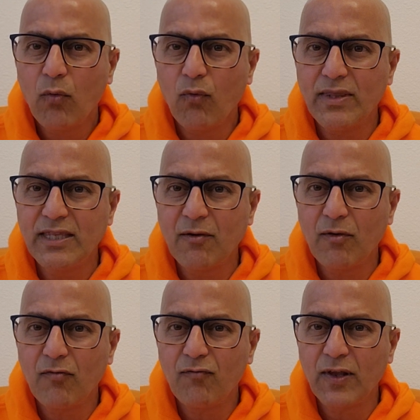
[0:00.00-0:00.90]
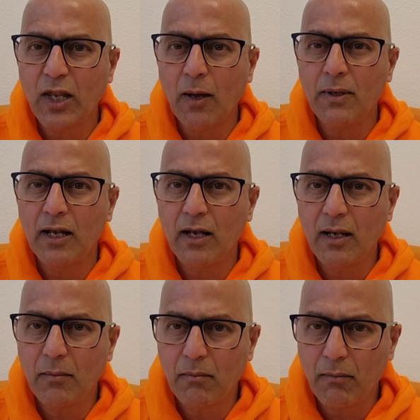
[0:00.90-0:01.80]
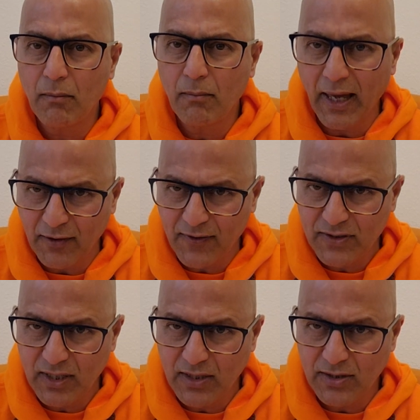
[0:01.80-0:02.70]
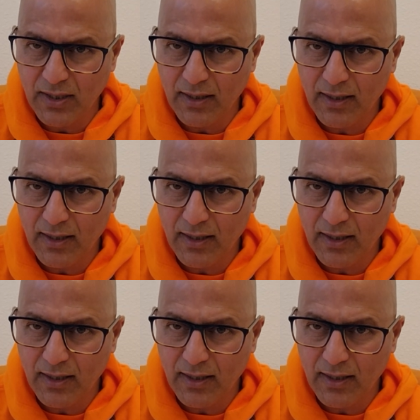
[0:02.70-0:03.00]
with the phenomenal manifestation.